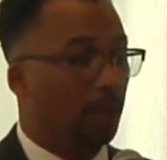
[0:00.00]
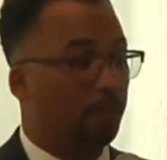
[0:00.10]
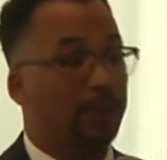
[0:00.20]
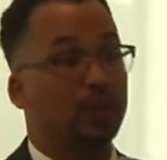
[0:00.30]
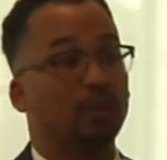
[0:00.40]

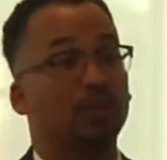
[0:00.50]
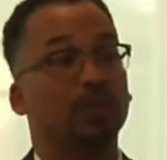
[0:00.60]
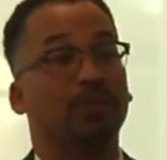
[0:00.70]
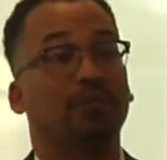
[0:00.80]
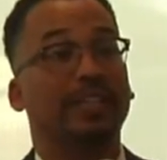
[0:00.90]

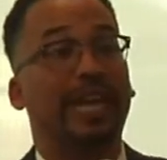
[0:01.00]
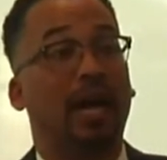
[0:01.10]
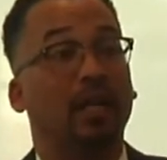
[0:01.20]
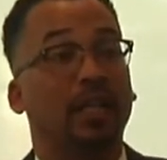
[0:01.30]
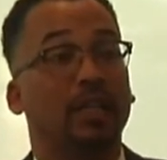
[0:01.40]
principles of
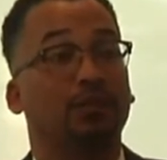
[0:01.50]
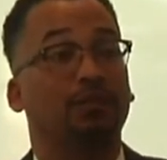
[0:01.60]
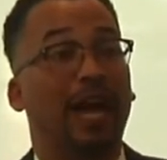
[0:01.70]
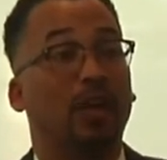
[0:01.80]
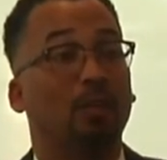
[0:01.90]
accounting is
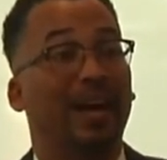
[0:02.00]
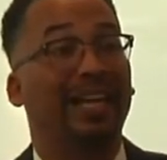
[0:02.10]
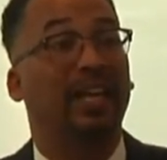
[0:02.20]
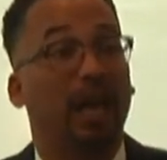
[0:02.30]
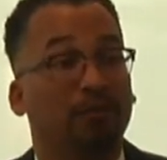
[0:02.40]
followed
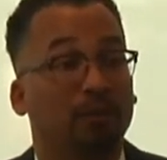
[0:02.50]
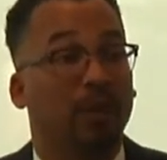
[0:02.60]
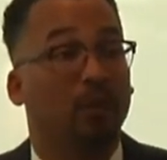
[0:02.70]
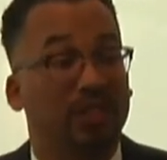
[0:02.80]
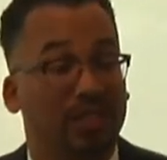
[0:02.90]
by the
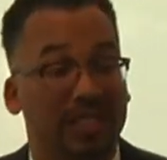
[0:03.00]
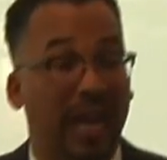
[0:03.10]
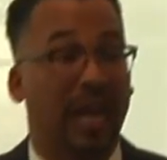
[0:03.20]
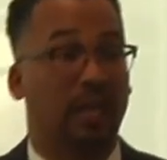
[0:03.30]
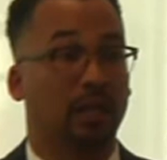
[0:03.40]
government, which is
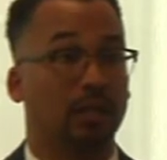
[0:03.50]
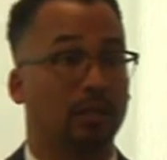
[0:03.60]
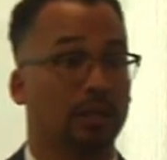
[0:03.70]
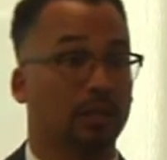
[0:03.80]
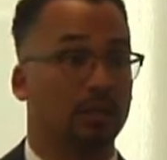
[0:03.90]
not.
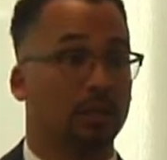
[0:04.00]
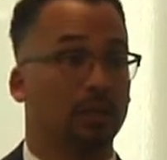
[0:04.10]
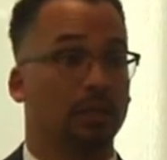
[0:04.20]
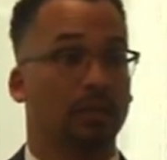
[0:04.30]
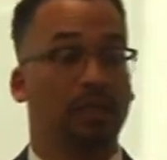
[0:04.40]

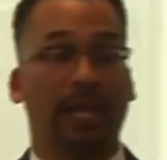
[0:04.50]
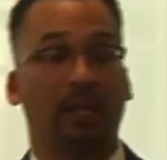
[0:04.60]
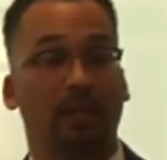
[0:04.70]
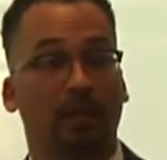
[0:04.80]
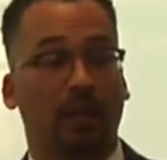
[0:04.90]

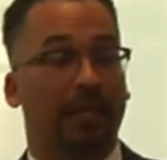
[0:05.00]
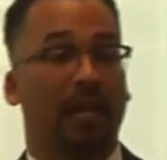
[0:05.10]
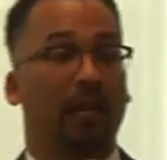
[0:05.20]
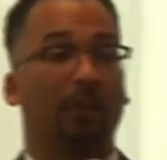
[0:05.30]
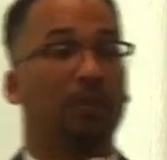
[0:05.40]
Standard
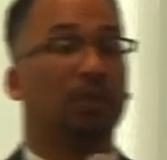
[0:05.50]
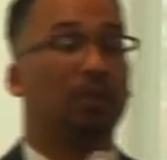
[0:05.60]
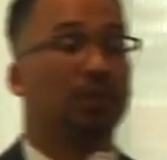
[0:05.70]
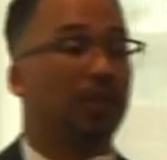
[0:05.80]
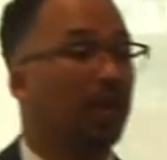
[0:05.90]
accounting
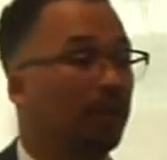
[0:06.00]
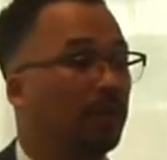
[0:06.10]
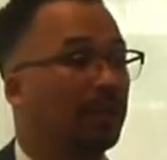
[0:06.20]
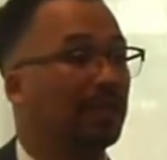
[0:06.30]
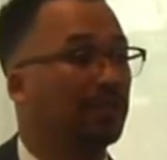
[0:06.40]
principles the
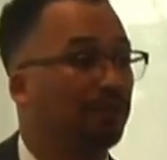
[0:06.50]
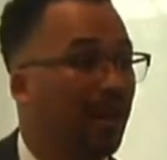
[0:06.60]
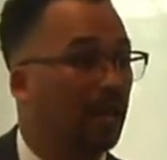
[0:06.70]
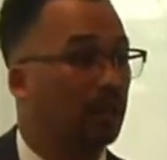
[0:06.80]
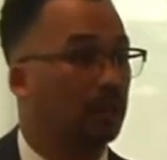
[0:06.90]
government doesn't
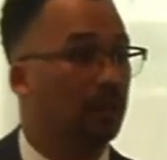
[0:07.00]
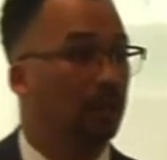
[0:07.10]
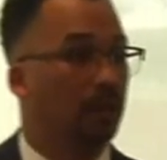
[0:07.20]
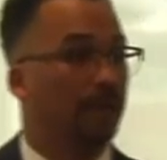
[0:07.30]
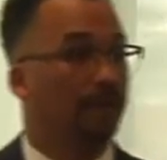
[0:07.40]
follow.
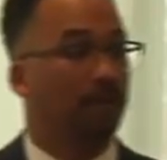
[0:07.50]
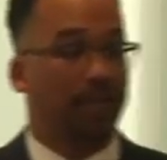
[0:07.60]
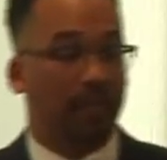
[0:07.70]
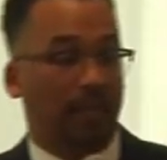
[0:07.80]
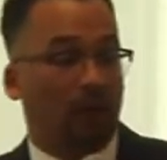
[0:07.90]

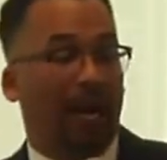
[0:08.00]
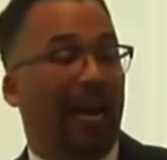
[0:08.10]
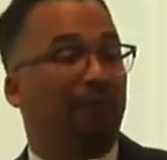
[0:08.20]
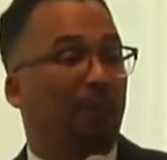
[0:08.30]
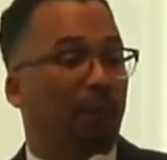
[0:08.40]
They don't
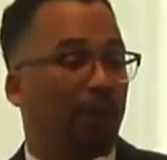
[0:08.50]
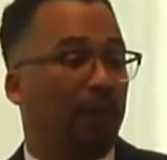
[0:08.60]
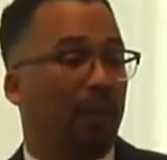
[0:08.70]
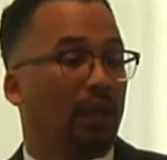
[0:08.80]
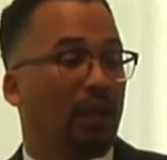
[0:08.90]
have to
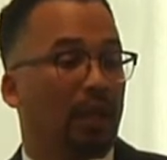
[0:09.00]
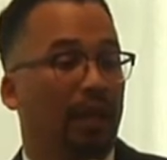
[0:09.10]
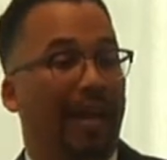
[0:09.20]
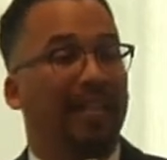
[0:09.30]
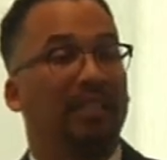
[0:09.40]
put
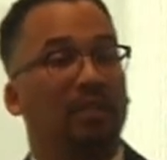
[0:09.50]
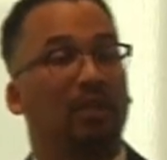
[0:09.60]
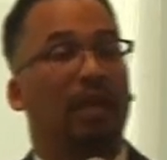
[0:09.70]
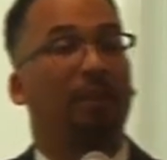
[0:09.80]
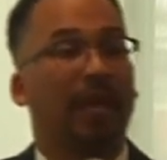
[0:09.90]
their assets
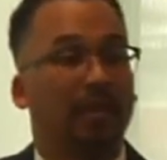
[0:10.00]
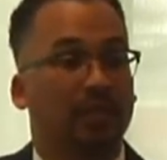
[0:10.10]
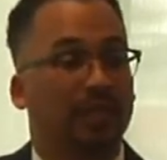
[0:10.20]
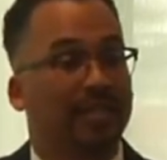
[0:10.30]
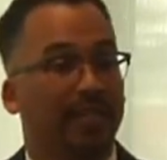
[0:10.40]
on their balance,
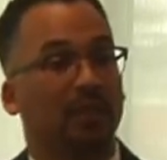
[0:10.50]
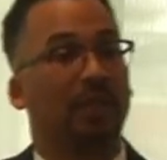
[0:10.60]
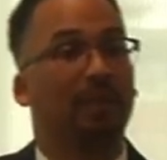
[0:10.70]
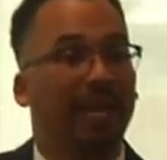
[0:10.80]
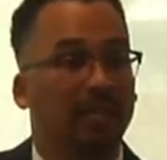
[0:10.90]
their debts on
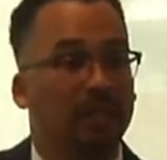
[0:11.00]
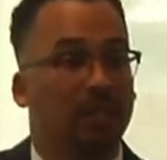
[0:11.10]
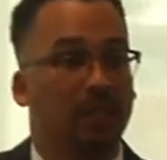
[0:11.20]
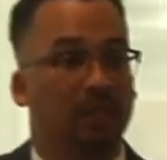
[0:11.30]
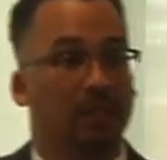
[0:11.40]
their balance
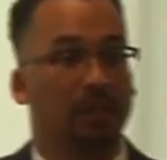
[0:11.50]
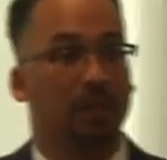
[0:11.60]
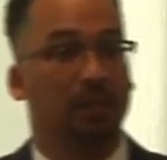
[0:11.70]
sheets,